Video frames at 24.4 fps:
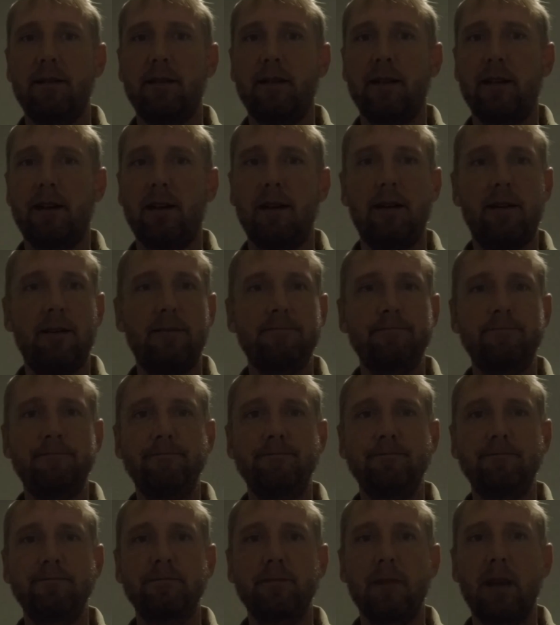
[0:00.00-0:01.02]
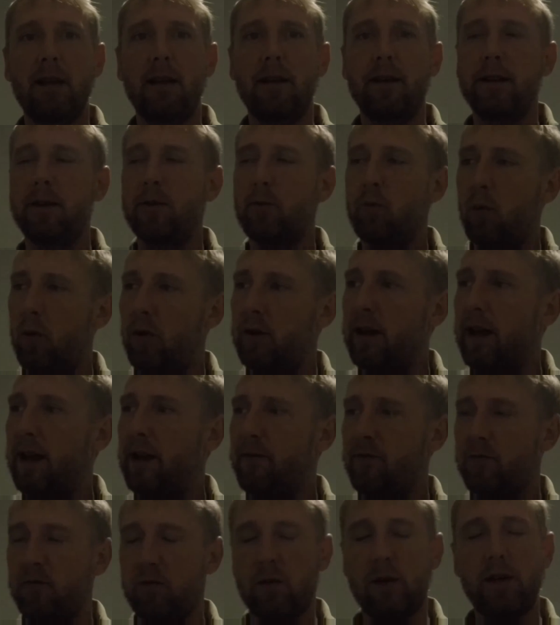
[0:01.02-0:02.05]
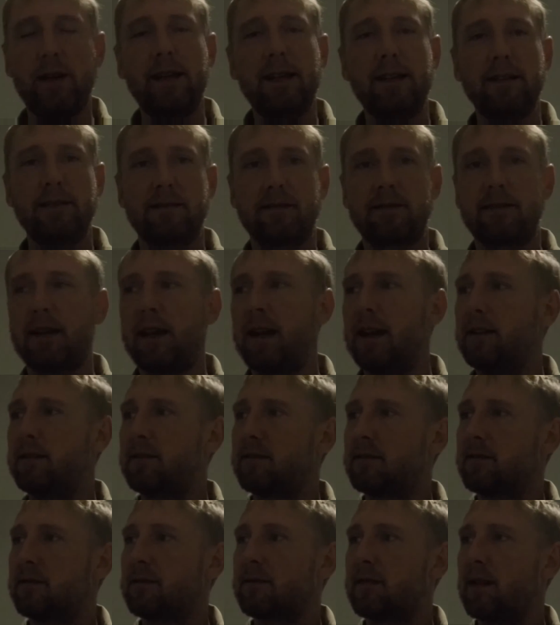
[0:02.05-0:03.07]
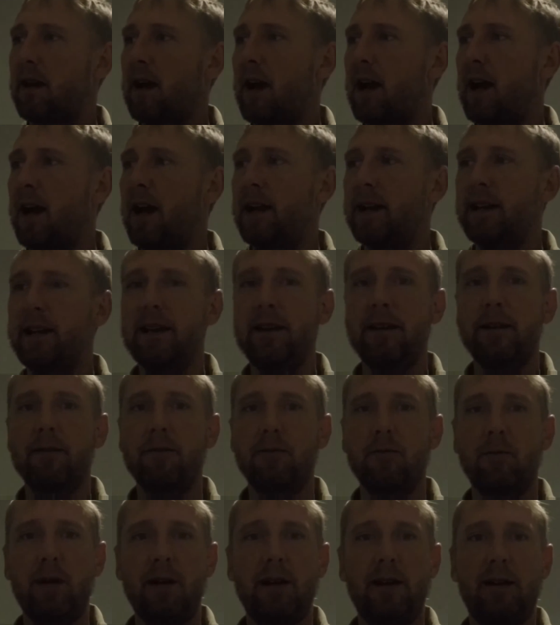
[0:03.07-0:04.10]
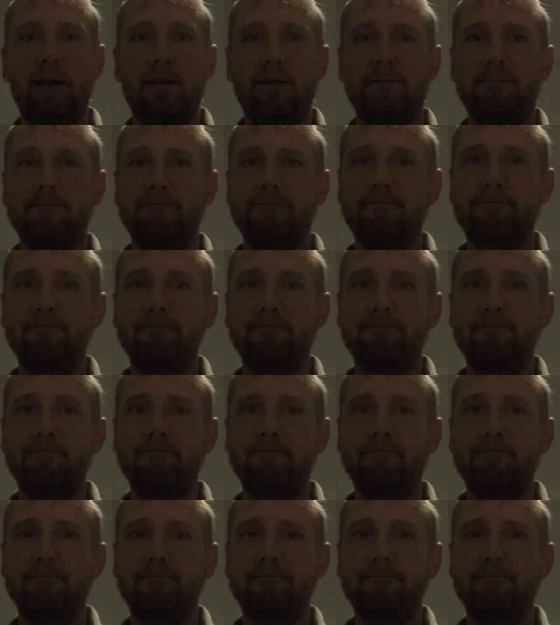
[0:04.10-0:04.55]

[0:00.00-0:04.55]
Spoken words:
You know, you want a free and sane society, well,